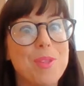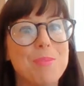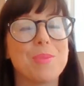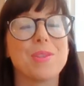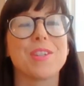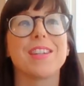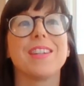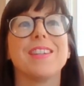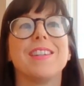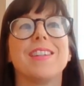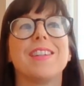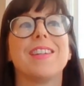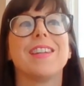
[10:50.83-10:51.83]
the Buddha,
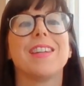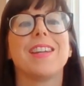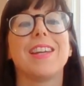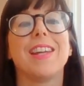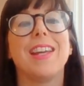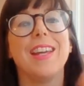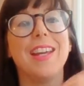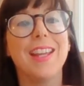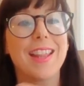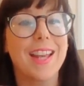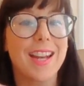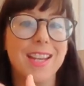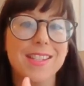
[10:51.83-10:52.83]
he
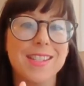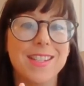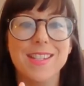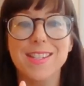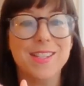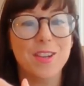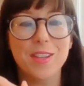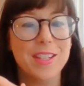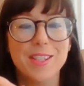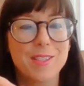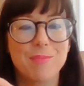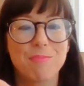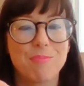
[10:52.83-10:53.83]
then has to
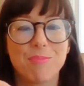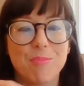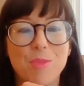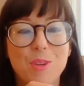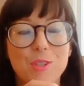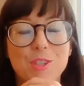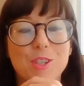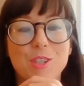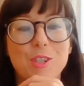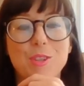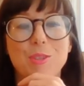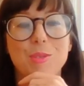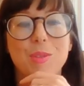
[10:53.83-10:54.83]
decide what to
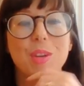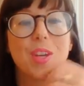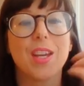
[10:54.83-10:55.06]
do.